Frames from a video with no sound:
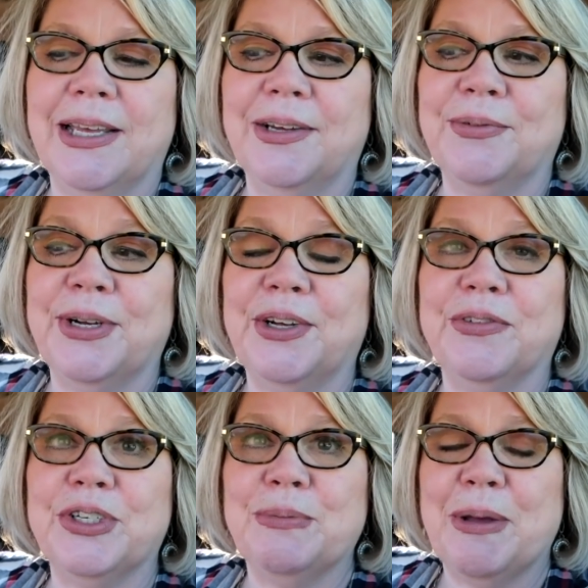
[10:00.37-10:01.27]
uh, run
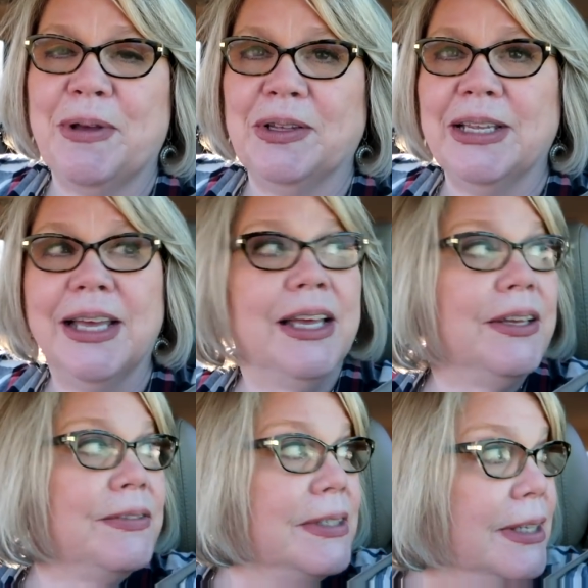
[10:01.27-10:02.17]
over to Mama
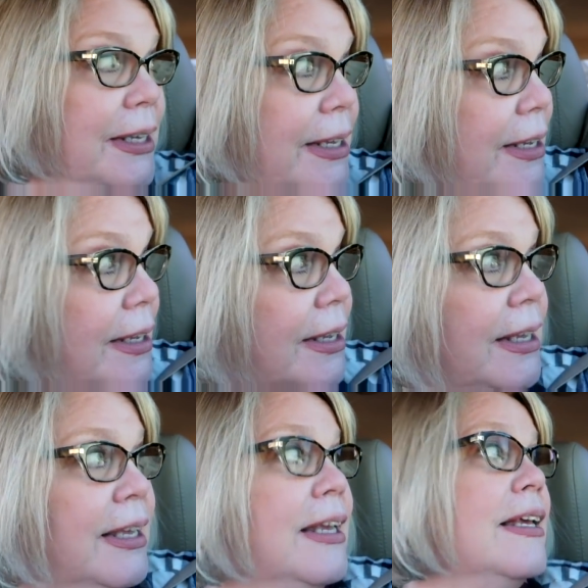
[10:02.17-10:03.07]
Love's
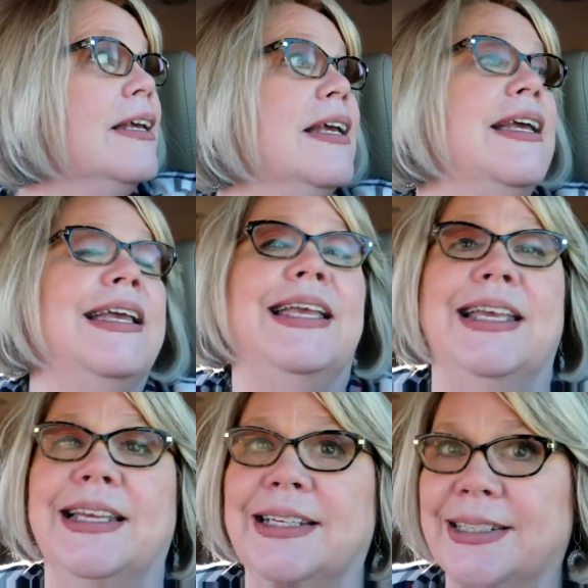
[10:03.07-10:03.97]

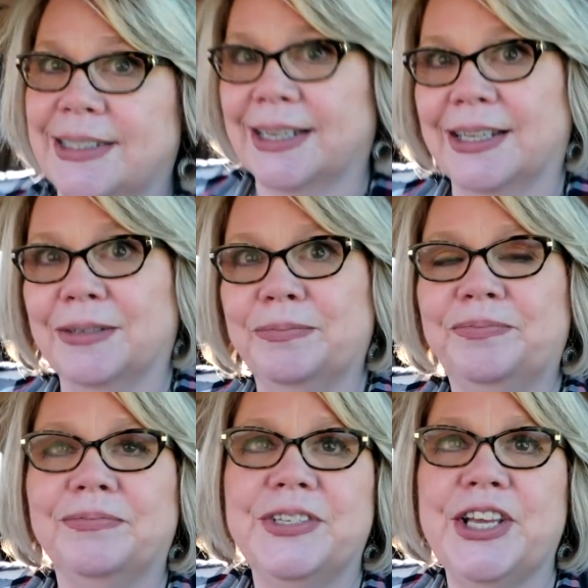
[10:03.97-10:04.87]
and
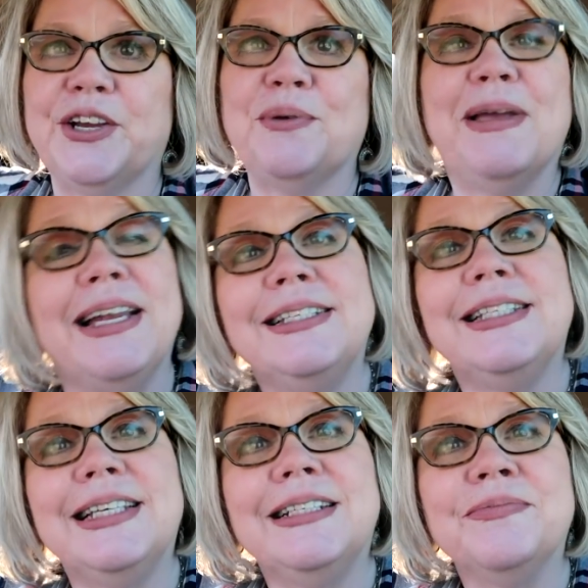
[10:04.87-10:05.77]
um, check her
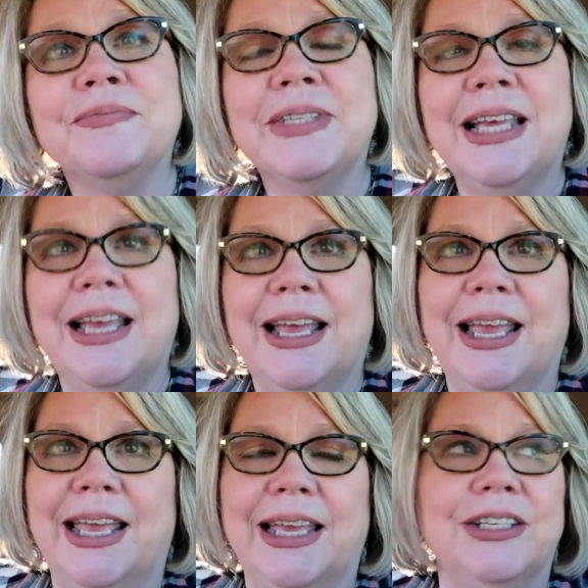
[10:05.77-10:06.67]
medicine
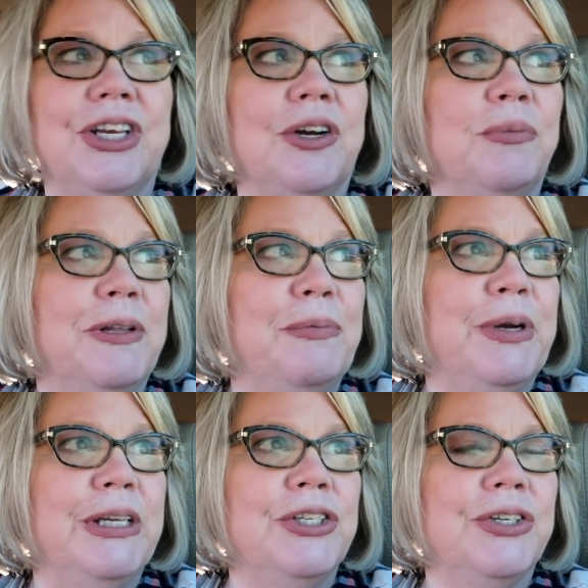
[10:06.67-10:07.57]
and check her blood
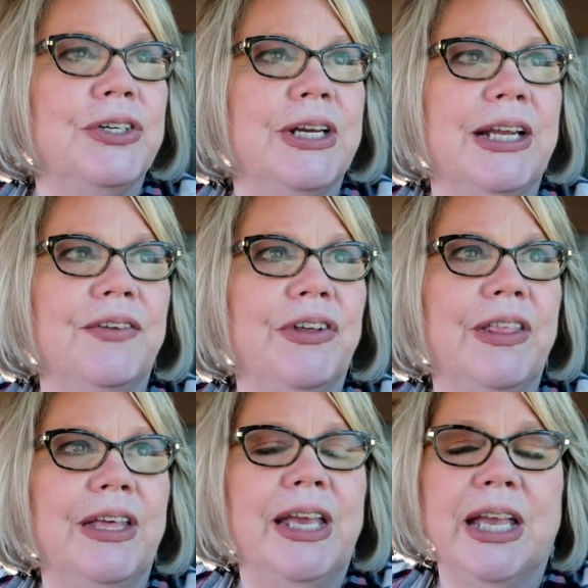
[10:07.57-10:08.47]
pressure and
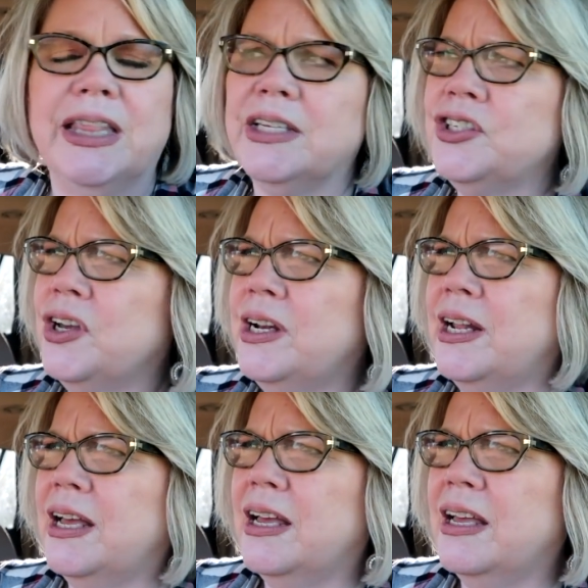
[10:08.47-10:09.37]
everything. And then John
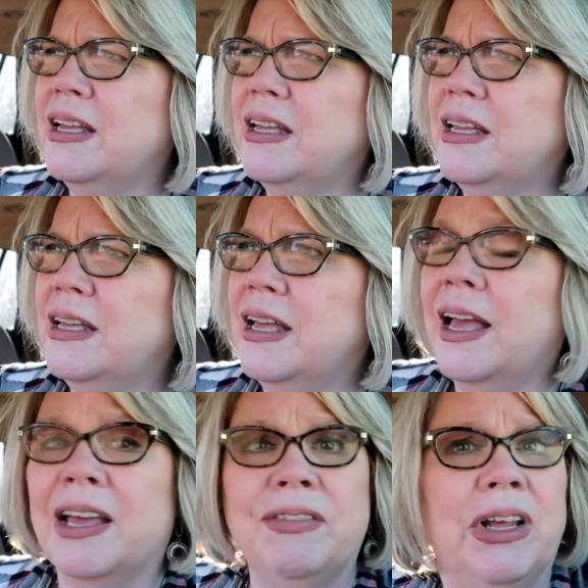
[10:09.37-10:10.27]
and I
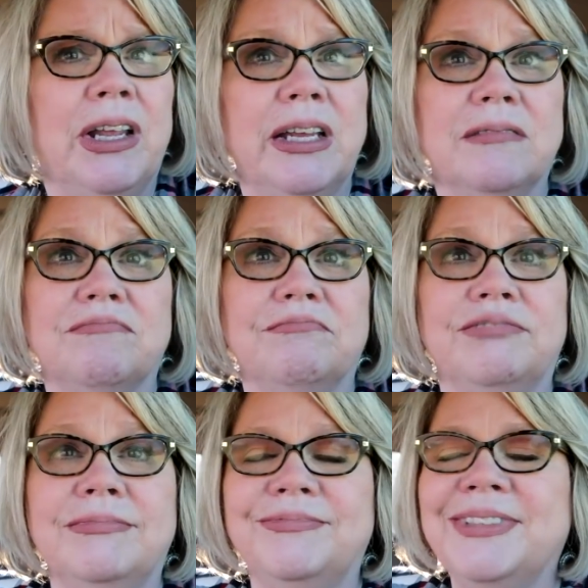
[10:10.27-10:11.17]
have not eaten.